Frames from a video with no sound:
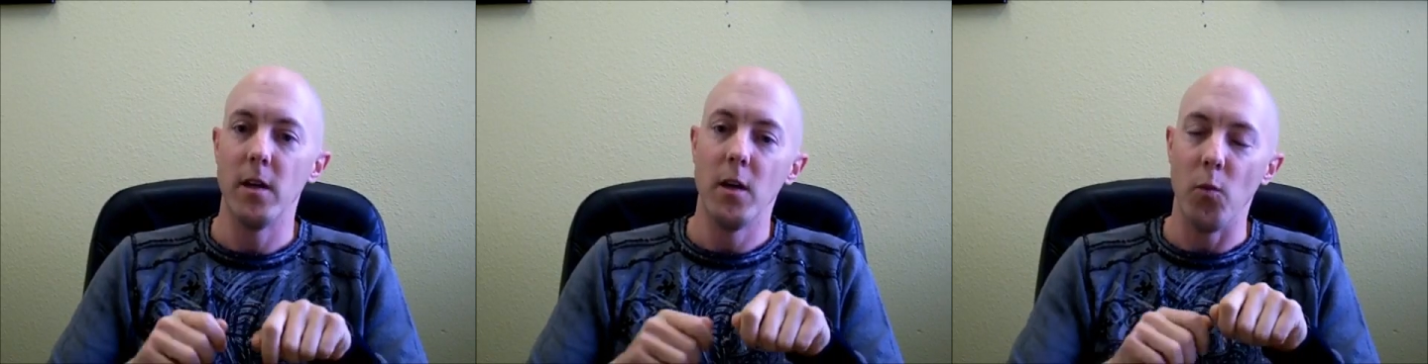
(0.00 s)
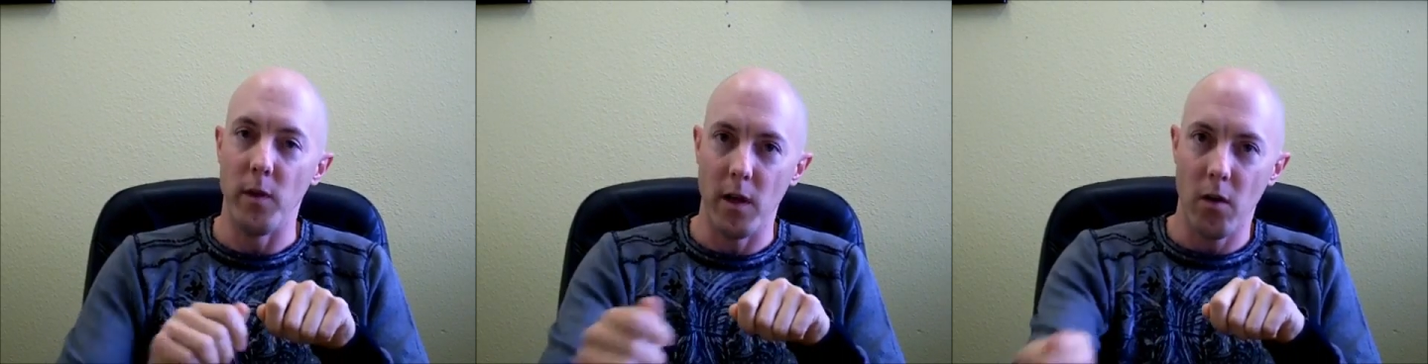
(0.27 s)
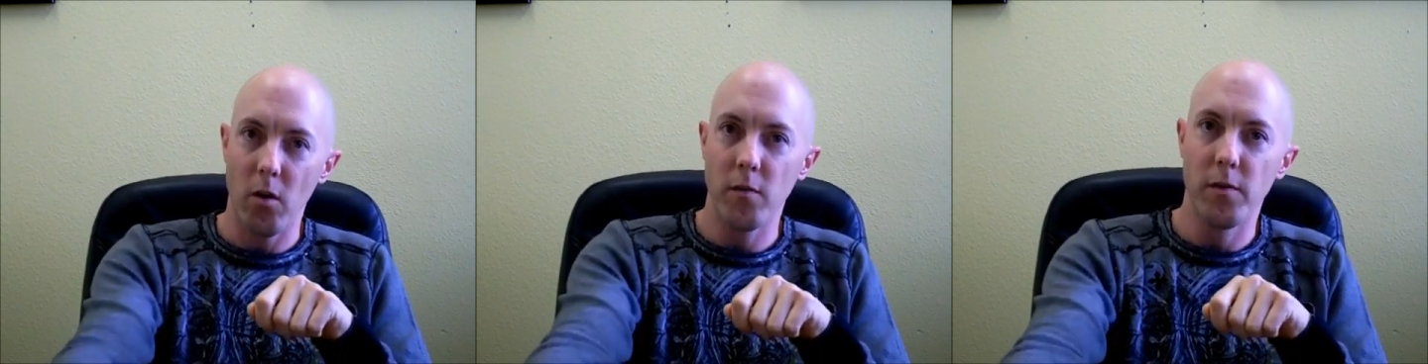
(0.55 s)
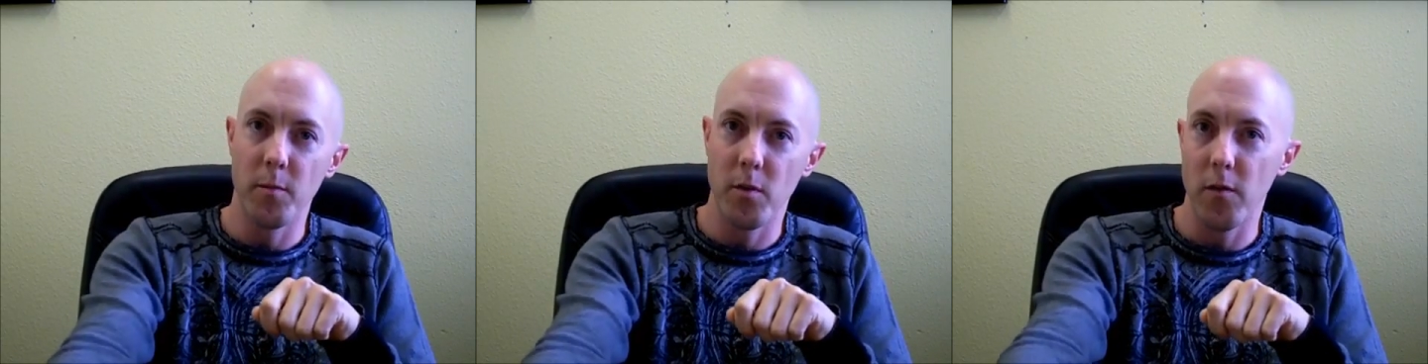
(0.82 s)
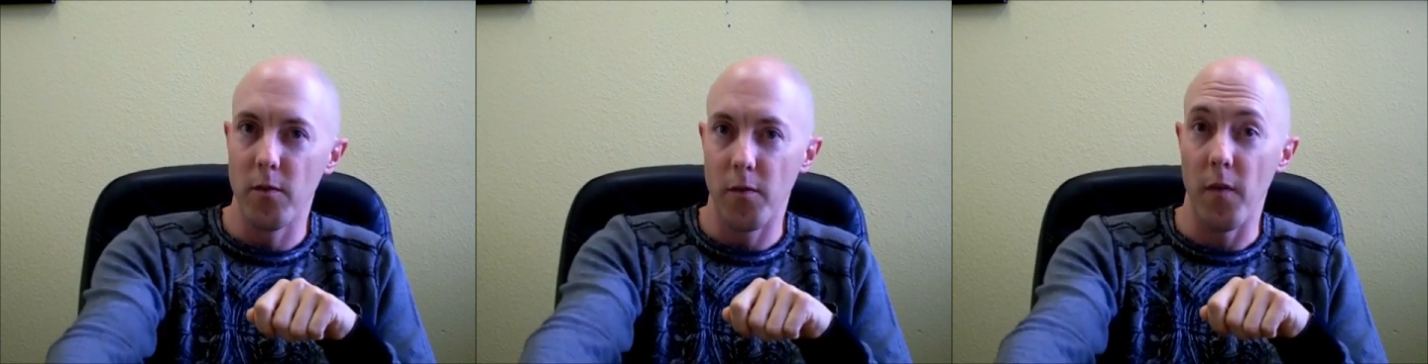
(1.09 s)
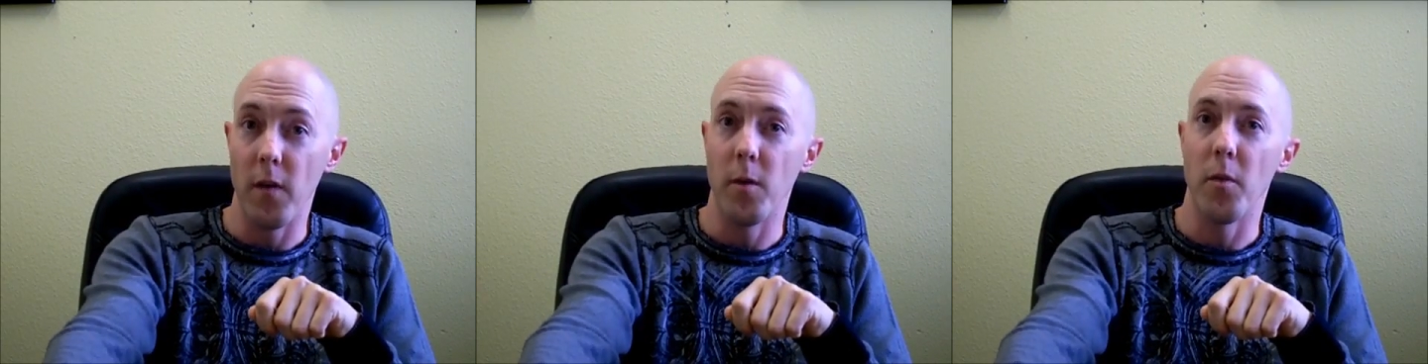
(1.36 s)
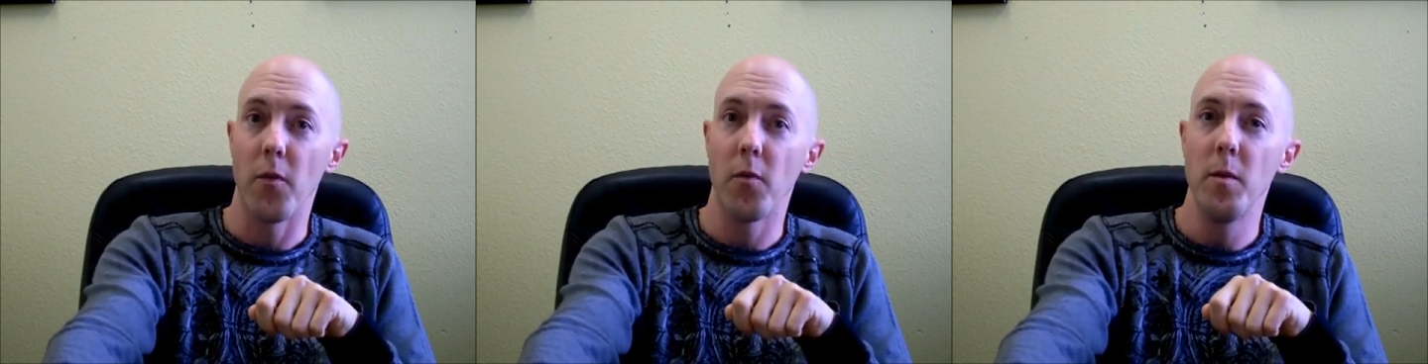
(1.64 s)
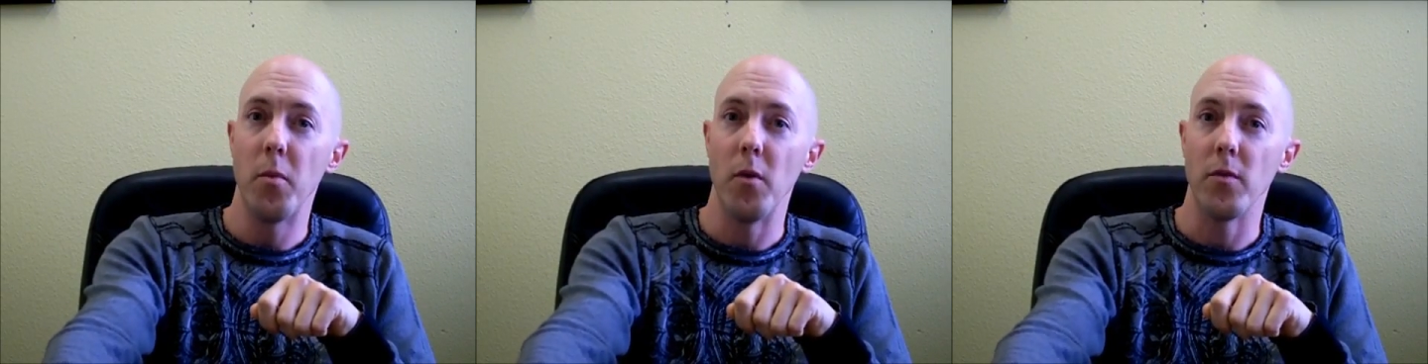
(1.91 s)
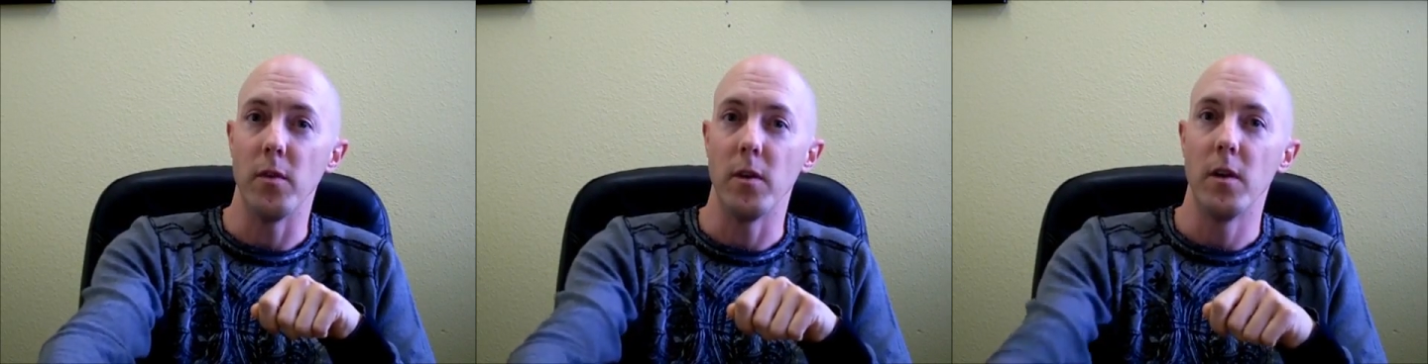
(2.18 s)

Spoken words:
when that card flips over for the number 3 person,